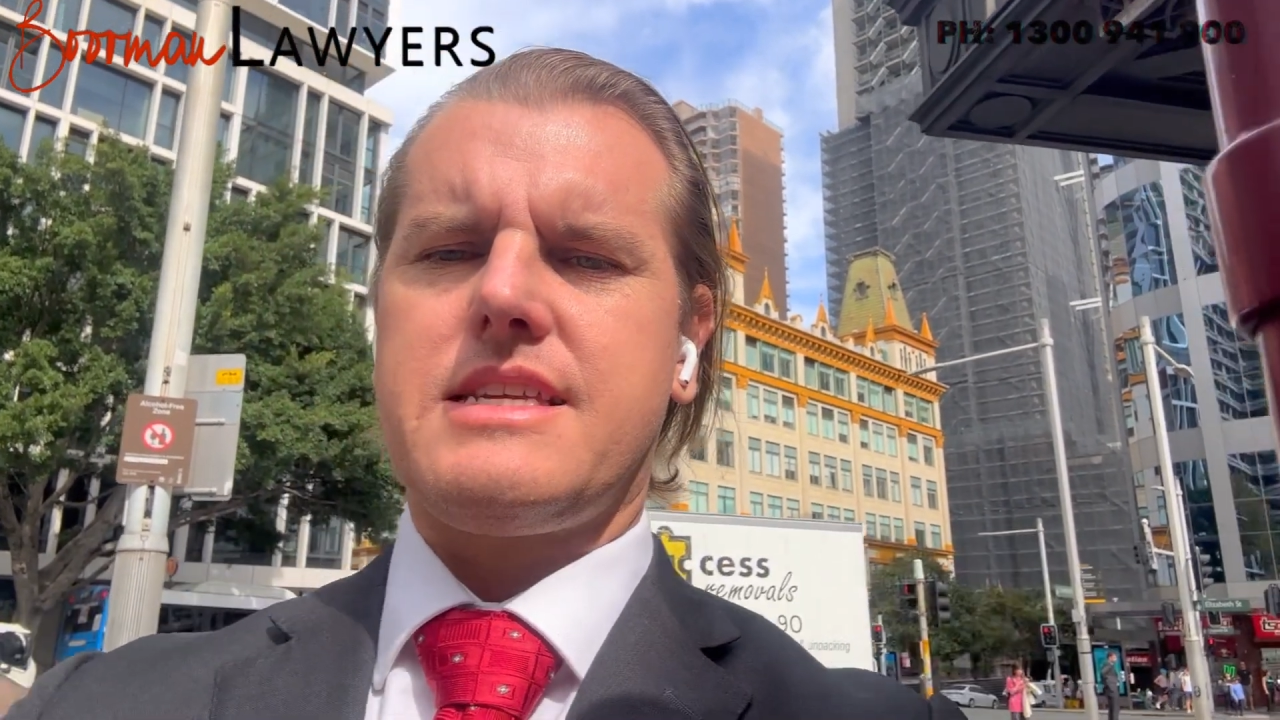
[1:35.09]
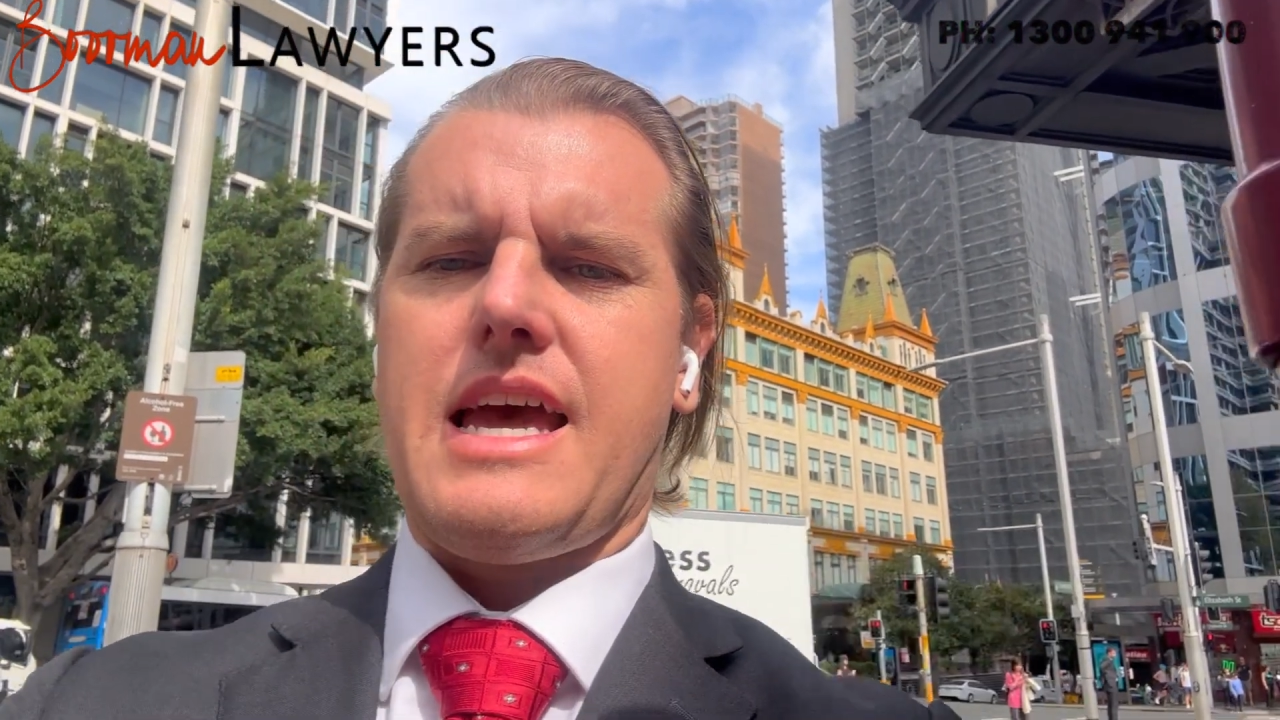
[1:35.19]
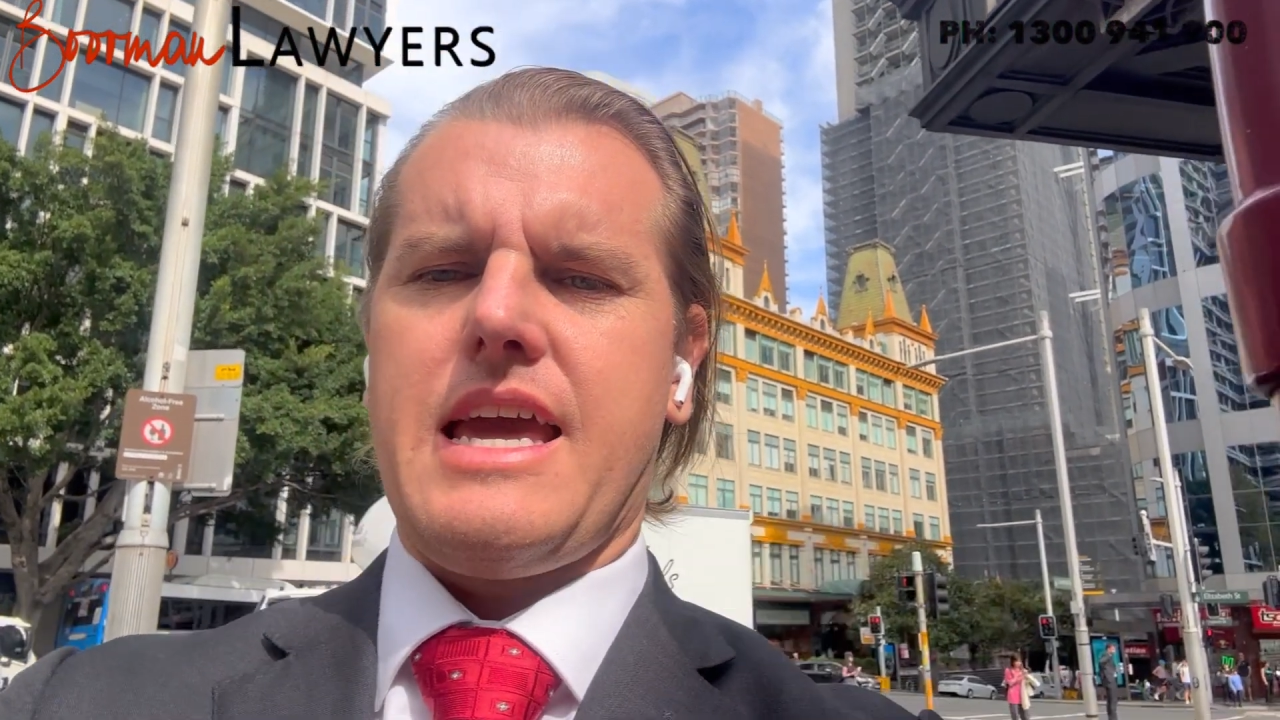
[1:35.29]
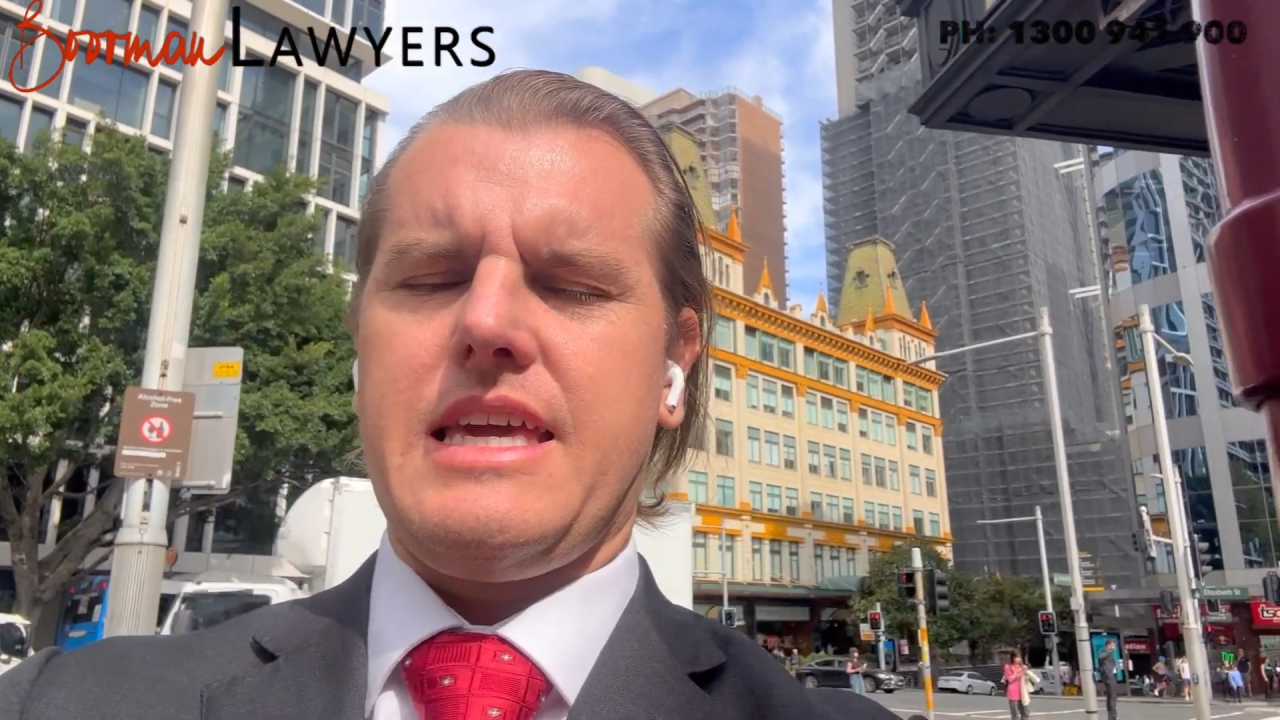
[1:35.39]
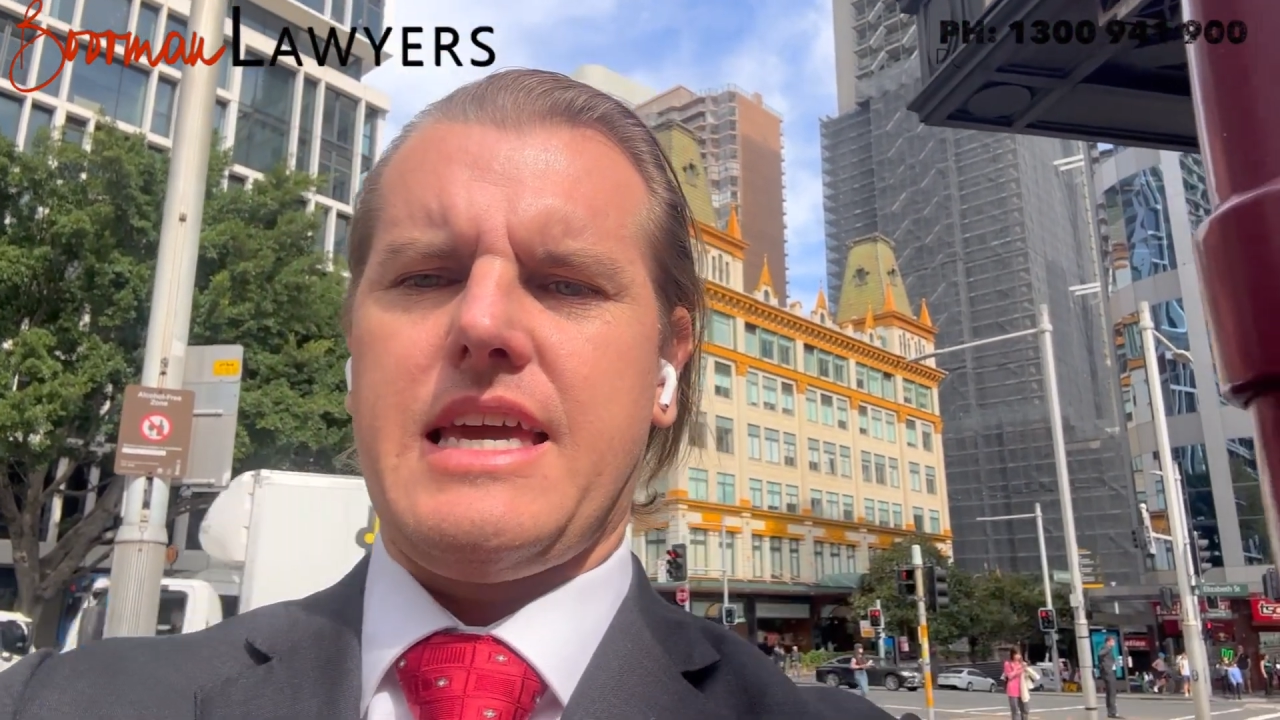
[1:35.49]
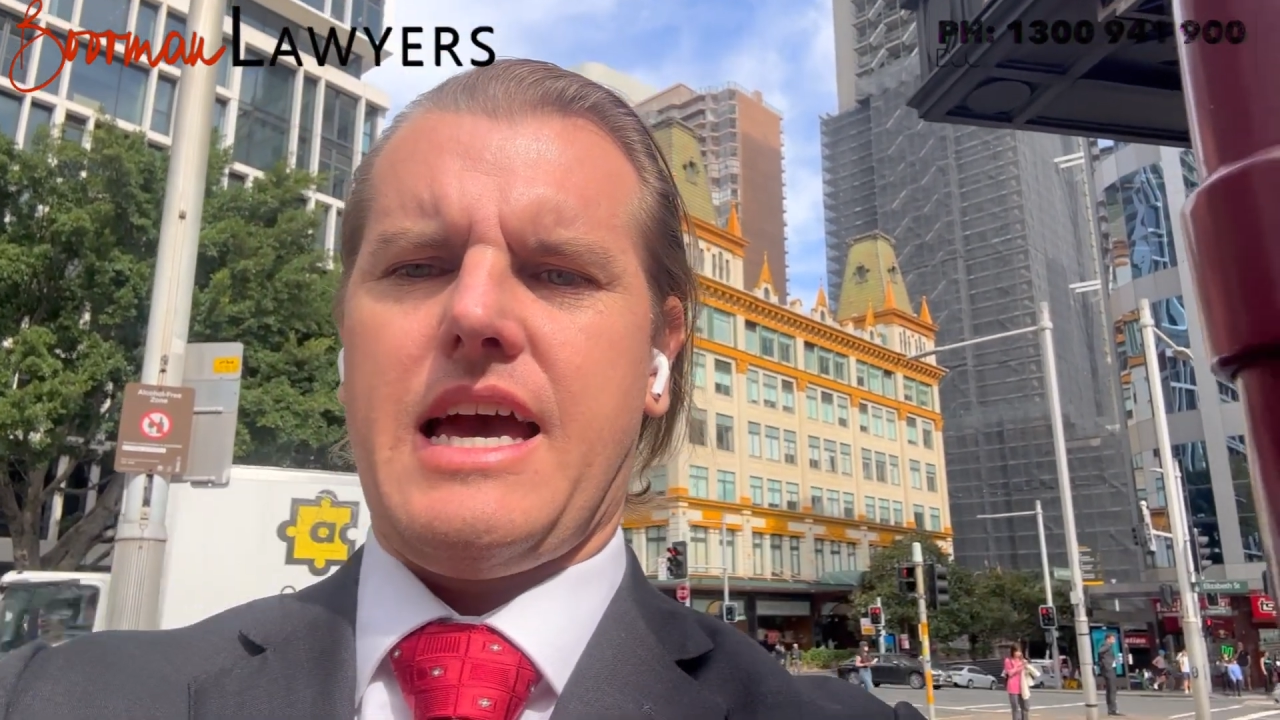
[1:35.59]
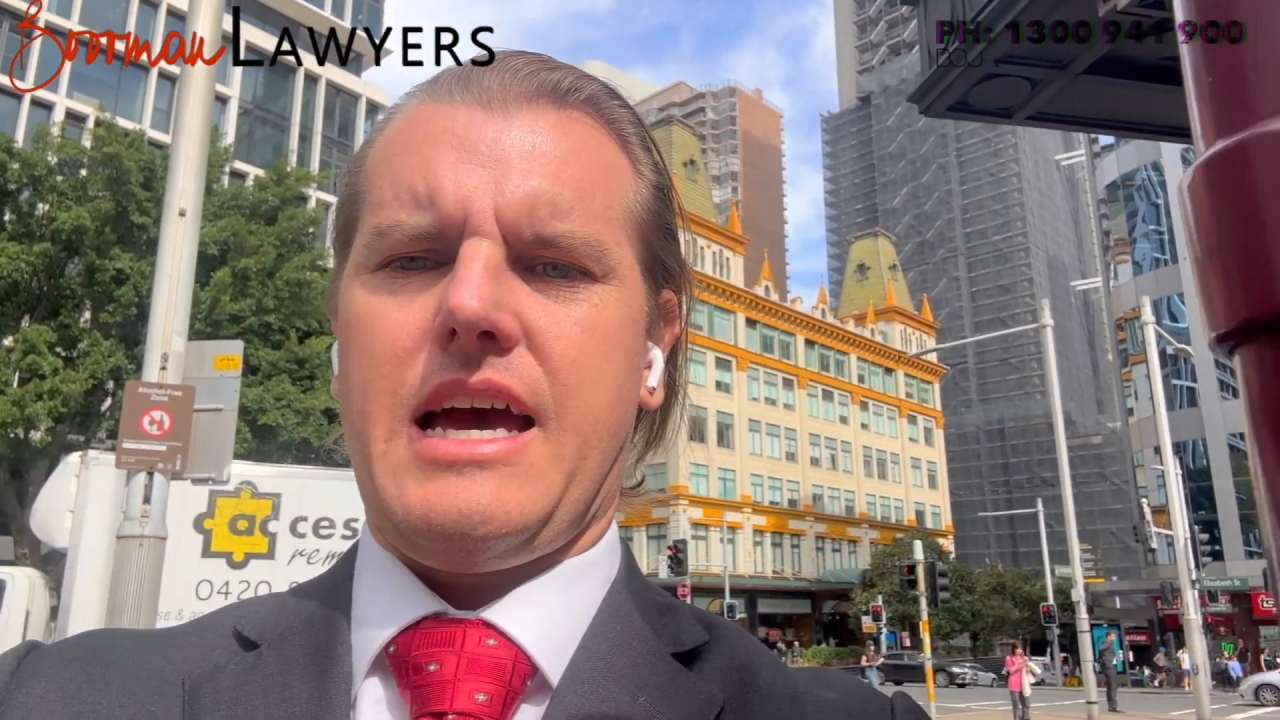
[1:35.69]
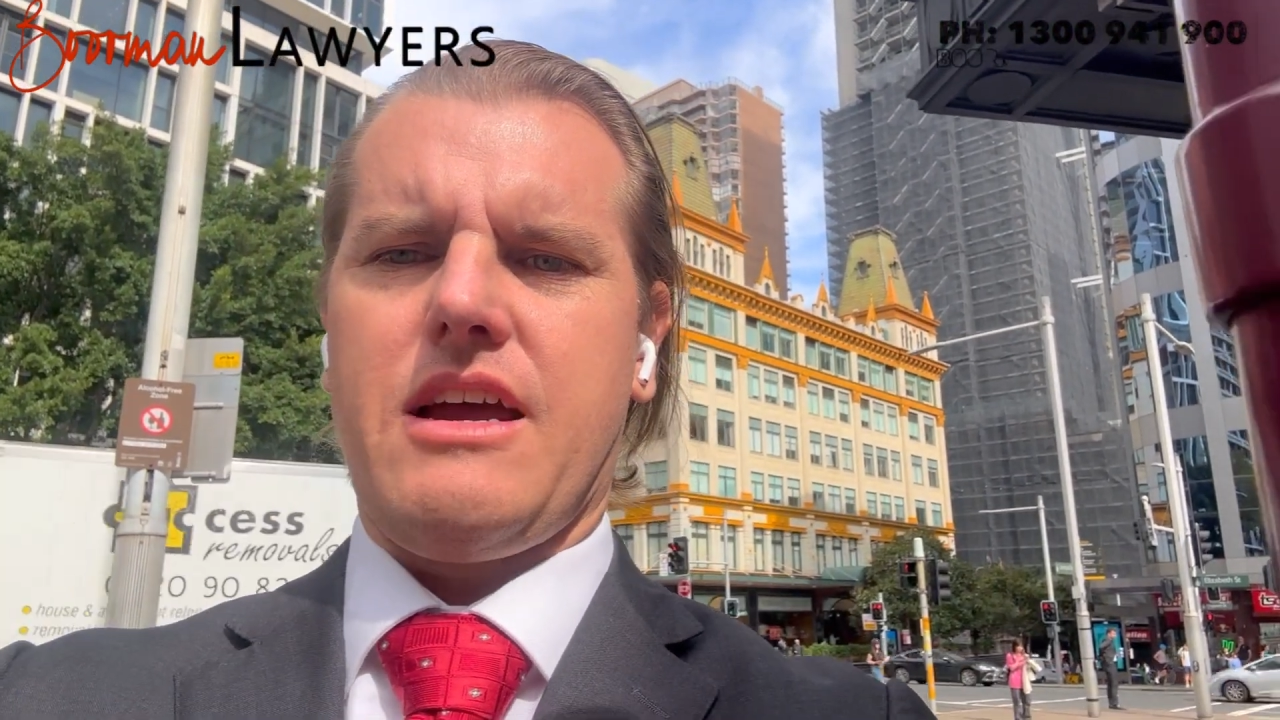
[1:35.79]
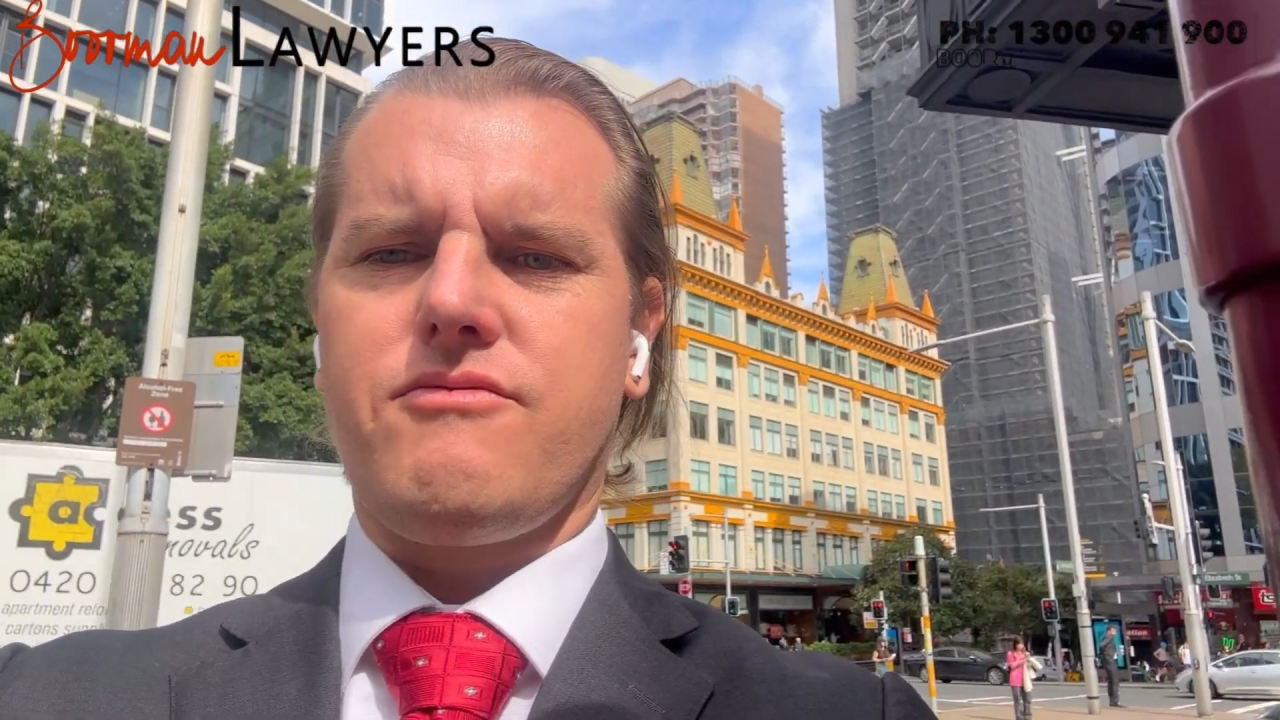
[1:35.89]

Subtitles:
a